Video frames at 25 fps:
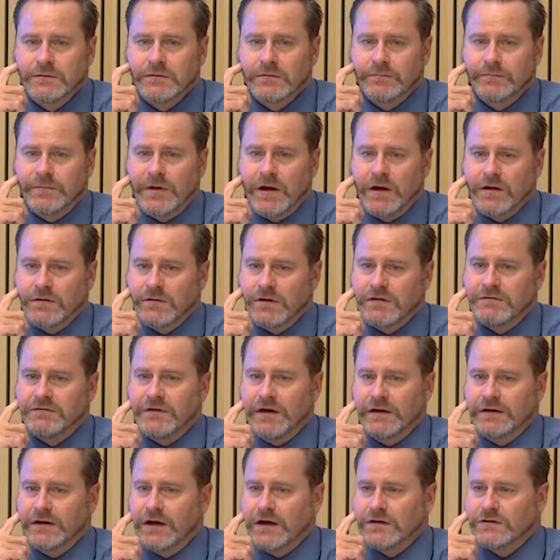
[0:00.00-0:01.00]
the Barrier Reef
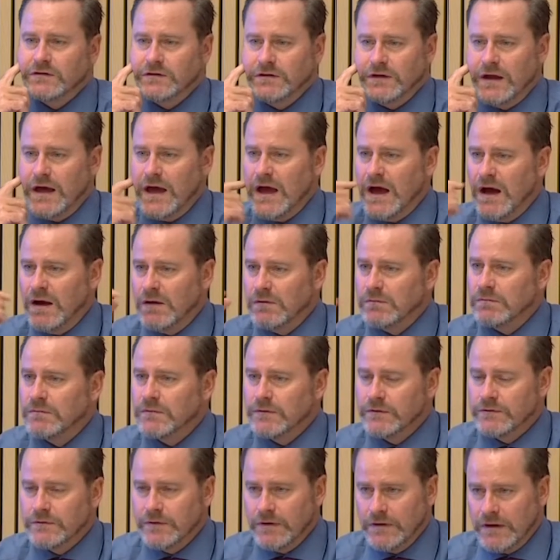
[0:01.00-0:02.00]
Foundation now
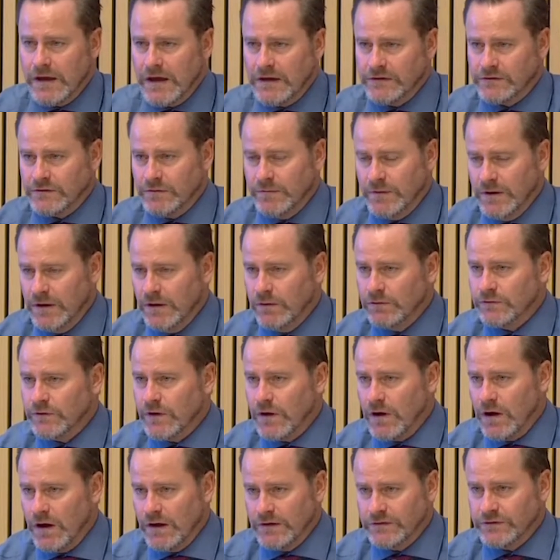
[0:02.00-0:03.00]
has to be held
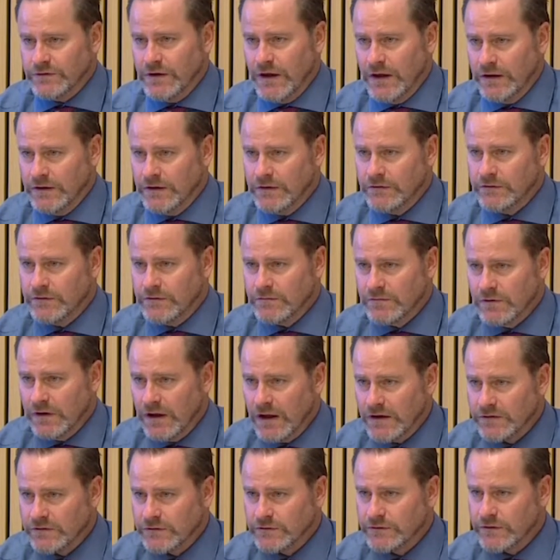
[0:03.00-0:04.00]
to higher standards in
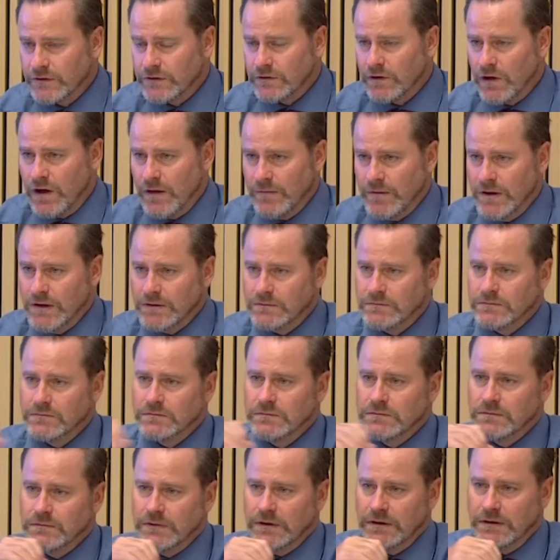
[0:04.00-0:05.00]
relation to climate
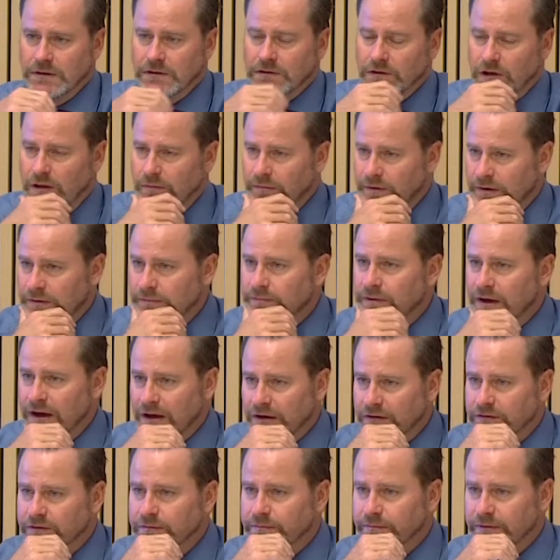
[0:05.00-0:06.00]

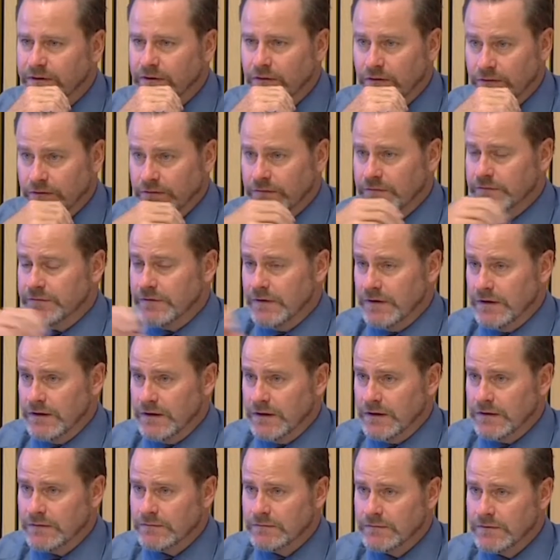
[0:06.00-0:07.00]
impacts because of
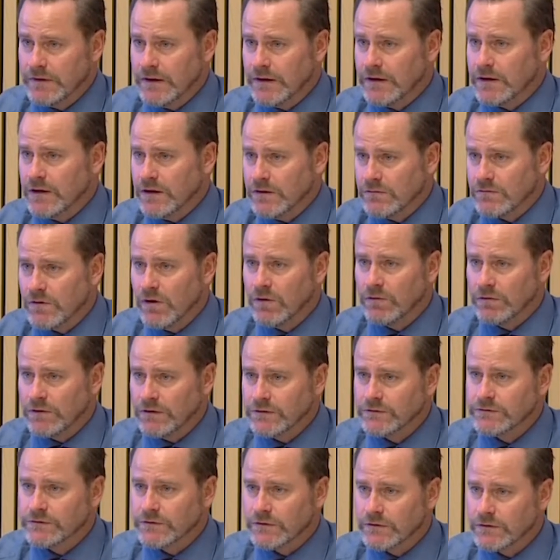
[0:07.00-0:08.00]
their key
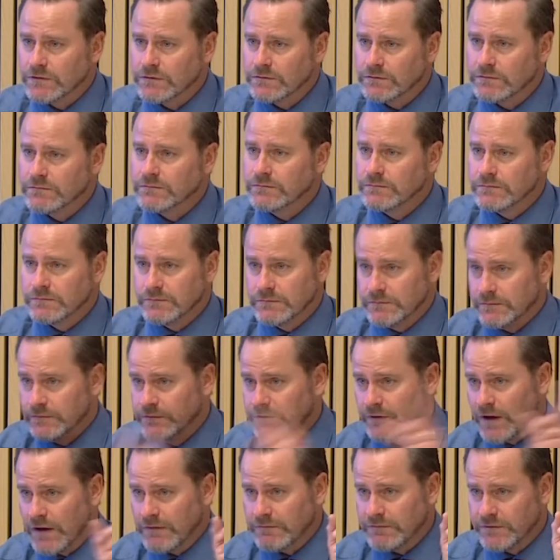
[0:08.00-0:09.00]
role is to
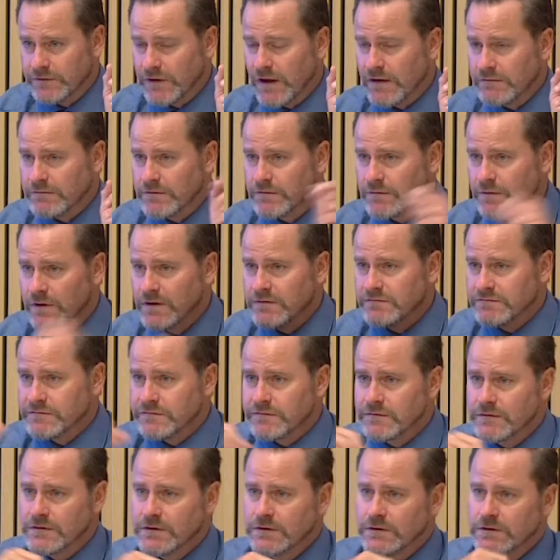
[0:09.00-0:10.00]
save the
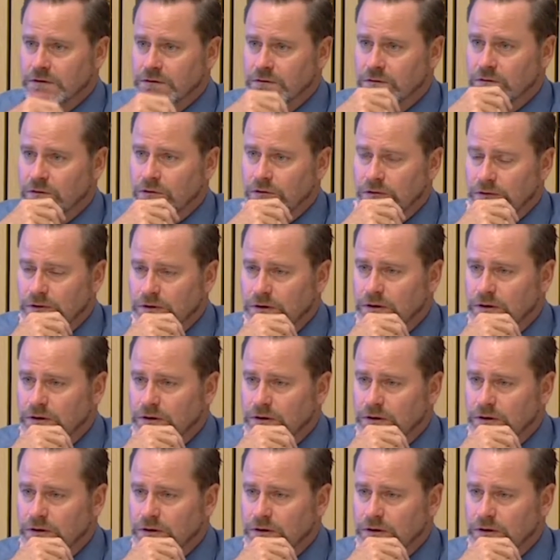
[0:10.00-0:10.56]
reef or